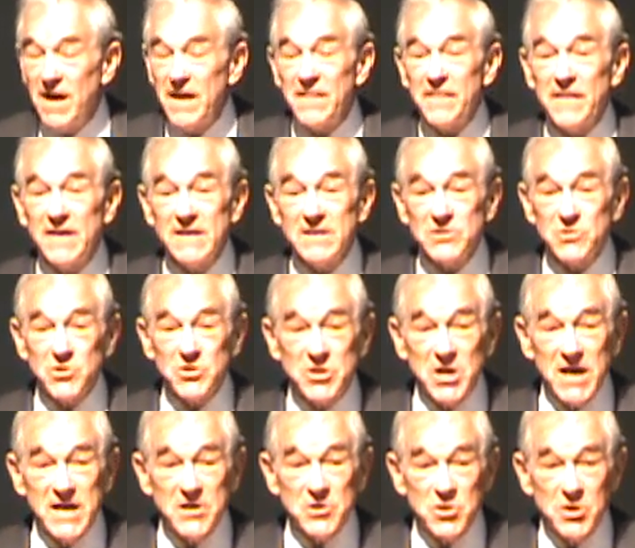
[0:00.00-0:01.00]
Things are
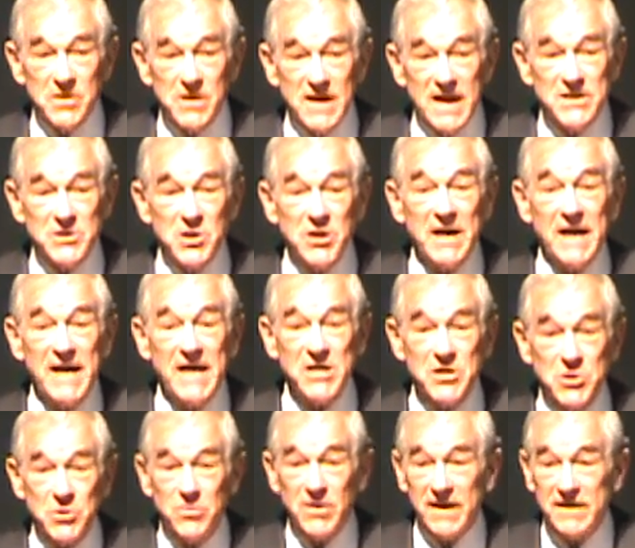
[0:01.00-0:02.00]
changing. The
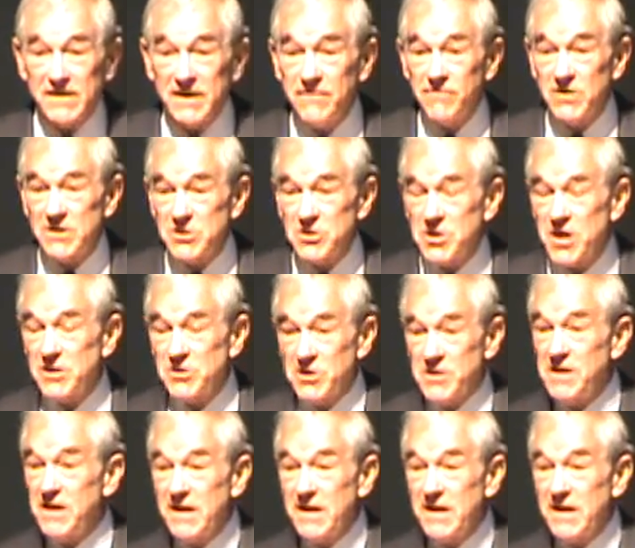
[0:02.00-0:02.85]
educational activity is changing.